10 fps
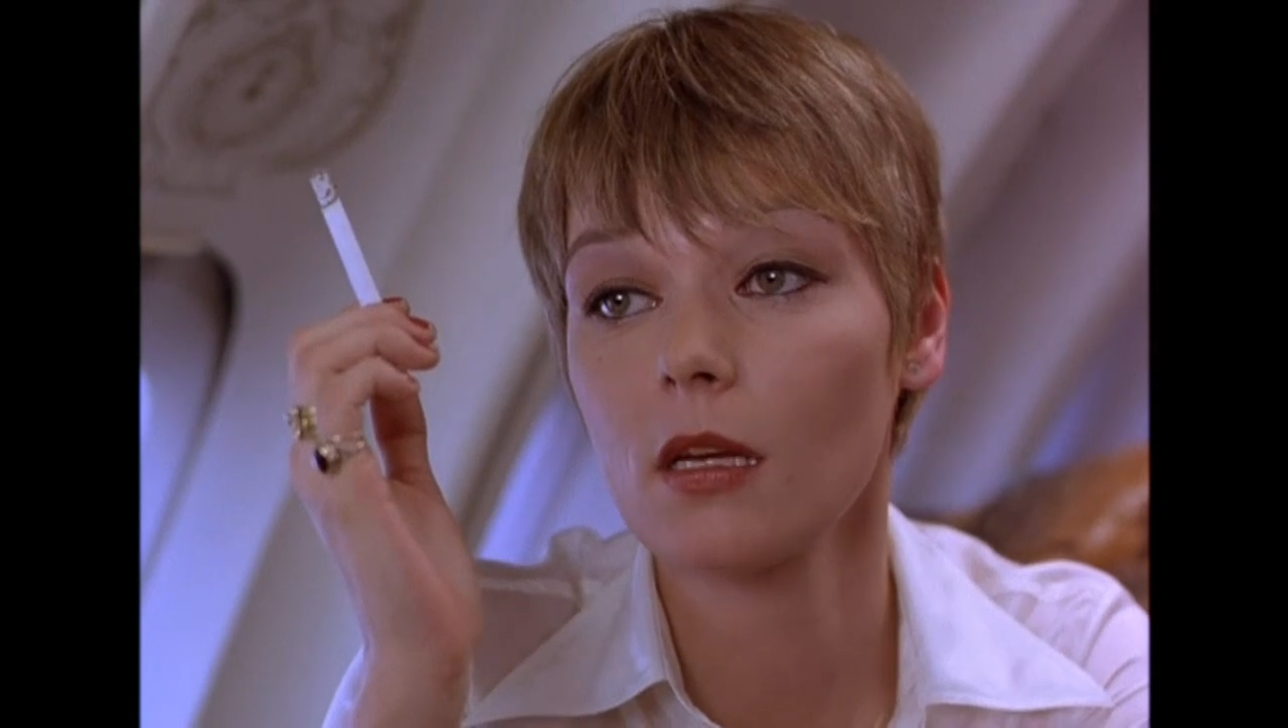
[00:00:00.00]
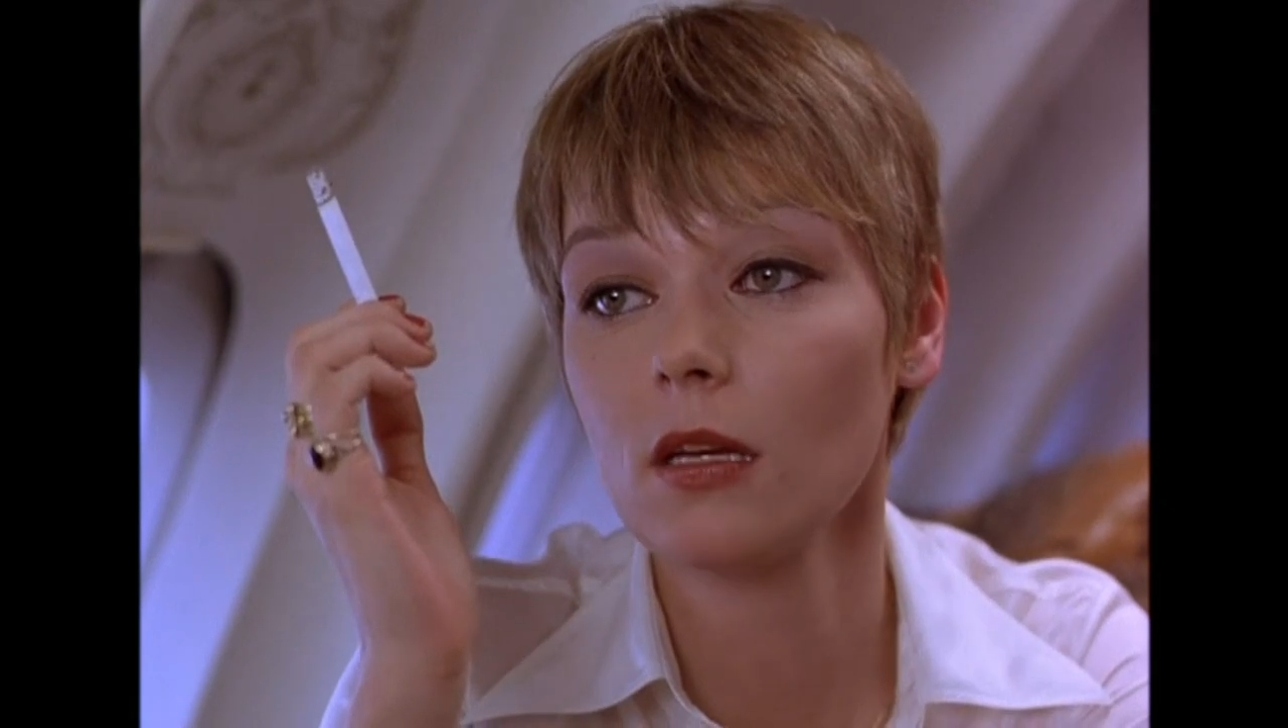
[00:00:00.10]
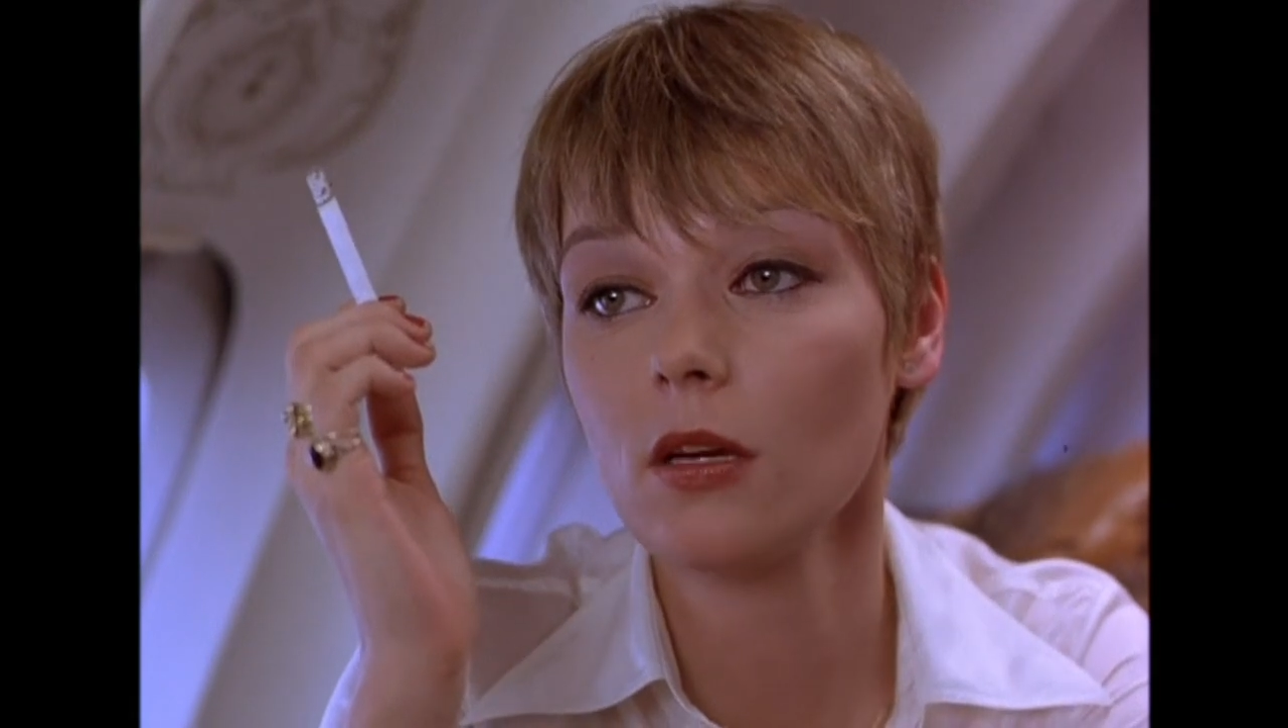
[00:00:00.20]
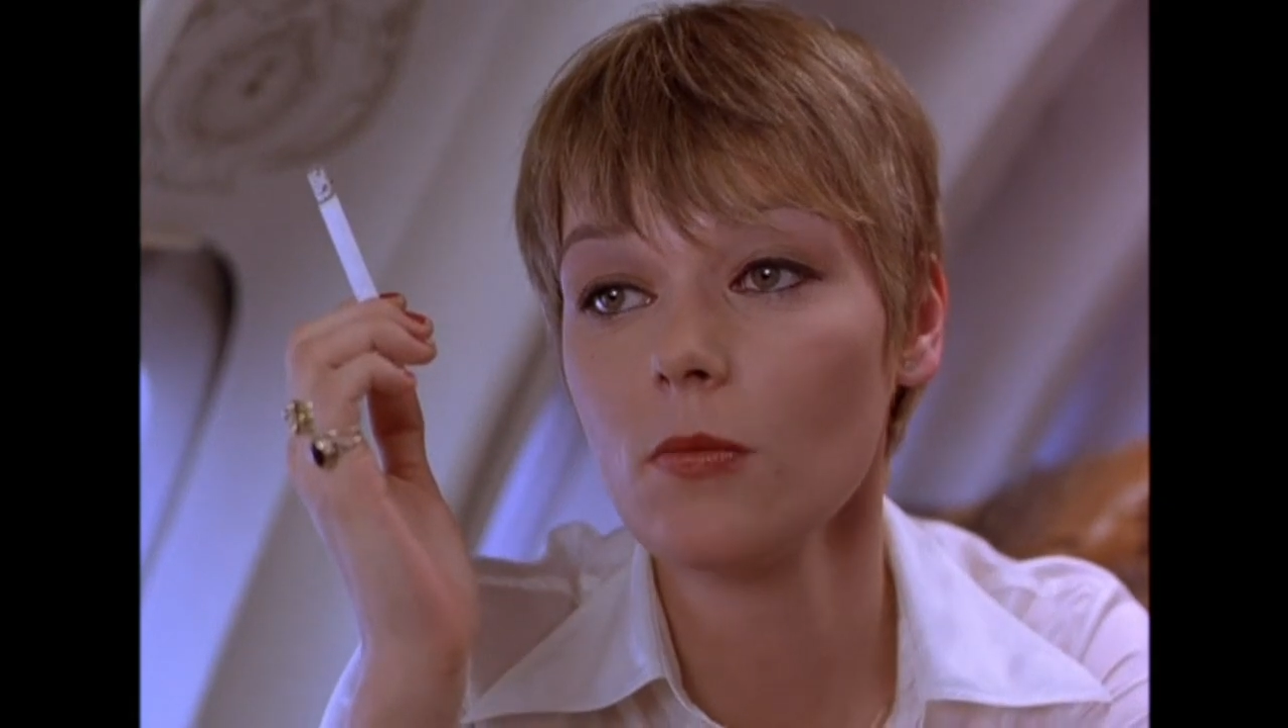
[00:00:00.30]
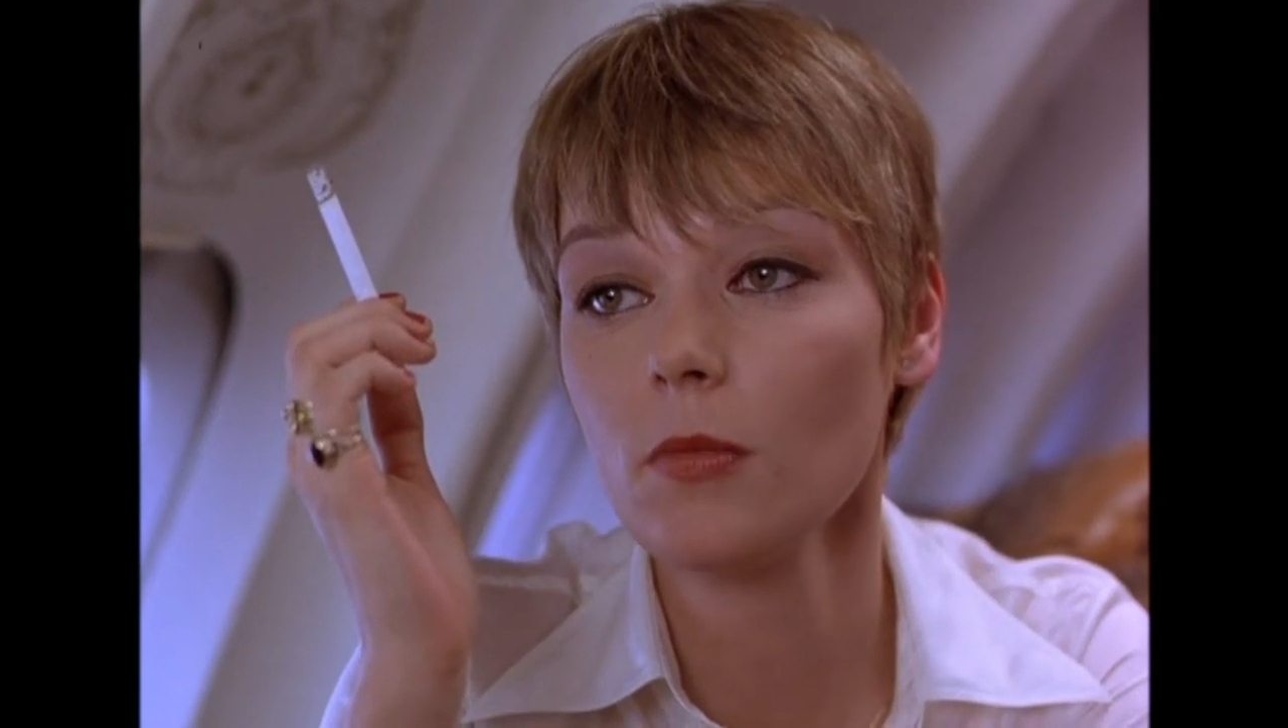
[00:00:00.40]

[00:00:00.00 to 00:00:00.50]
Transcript: no